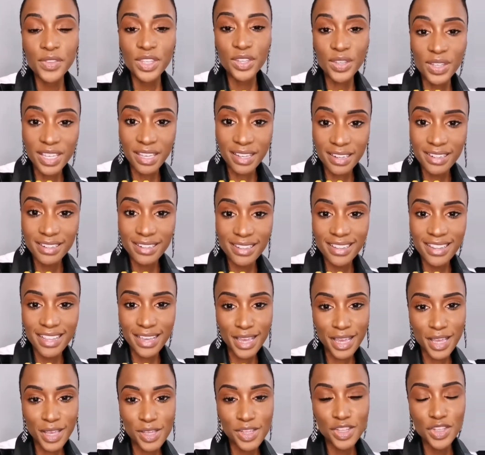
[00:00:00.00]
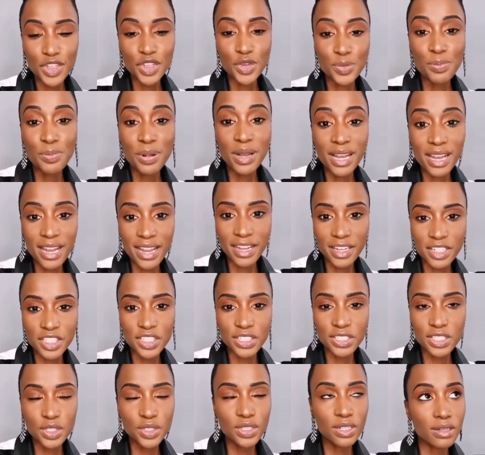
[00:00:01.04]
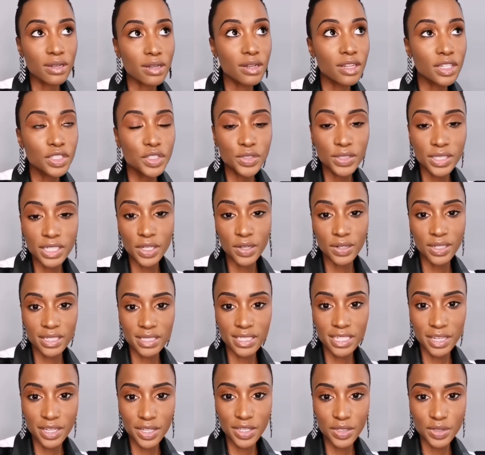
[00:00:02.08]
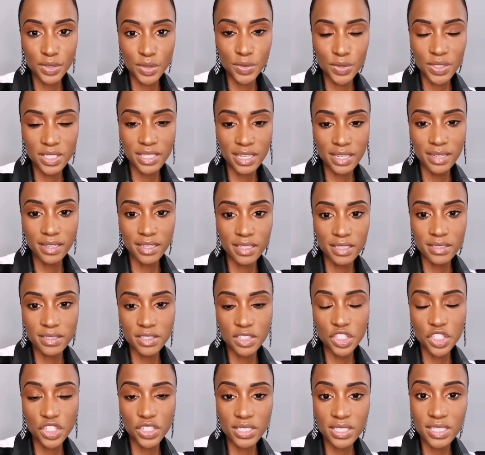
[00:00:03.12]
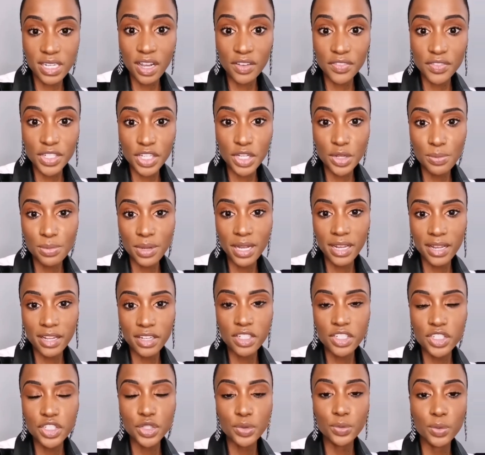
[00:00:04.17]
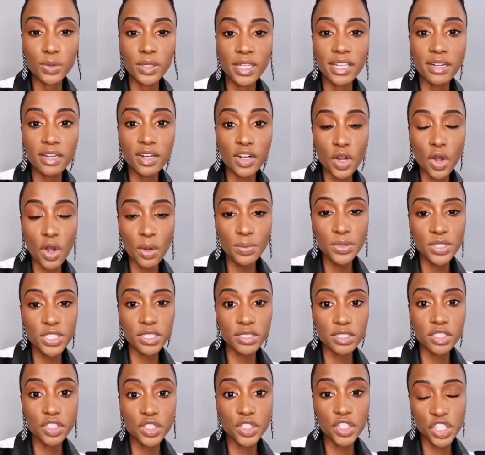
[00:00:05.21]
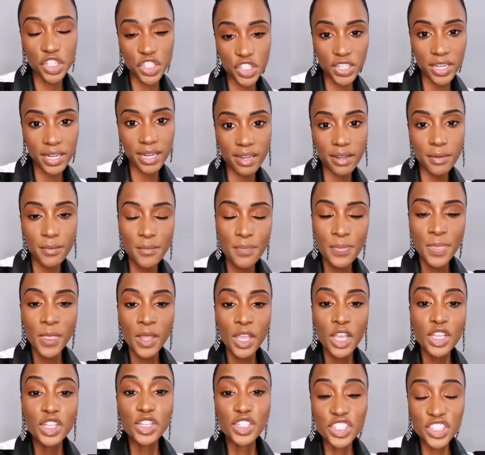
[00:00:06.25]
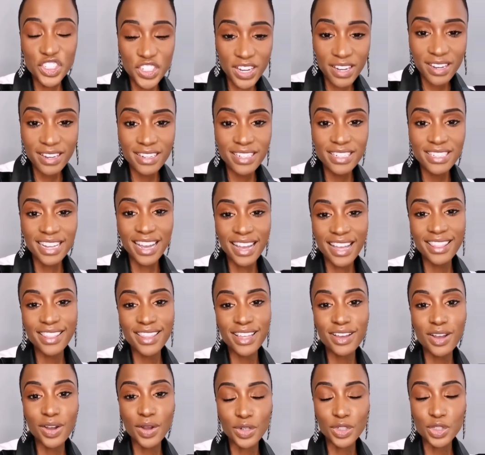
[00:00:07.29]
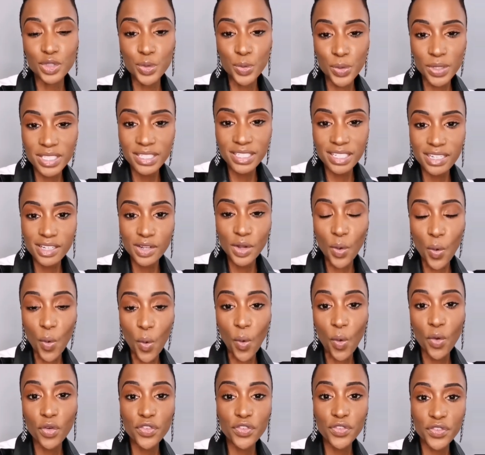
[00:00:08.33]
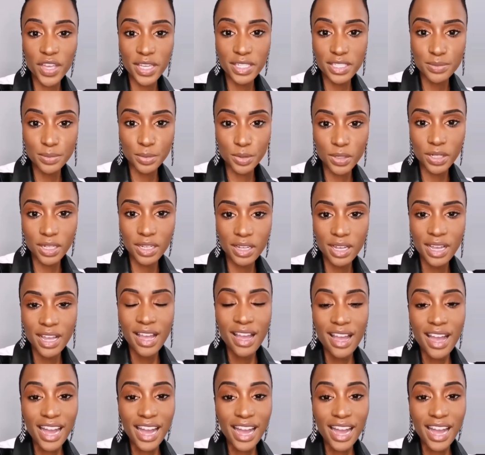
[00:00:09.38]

You get in there, you pledge. It's literally going to take you 2 seconds. Just after you pledge, you will get an option to share. You share it either on Twitter or Facebook.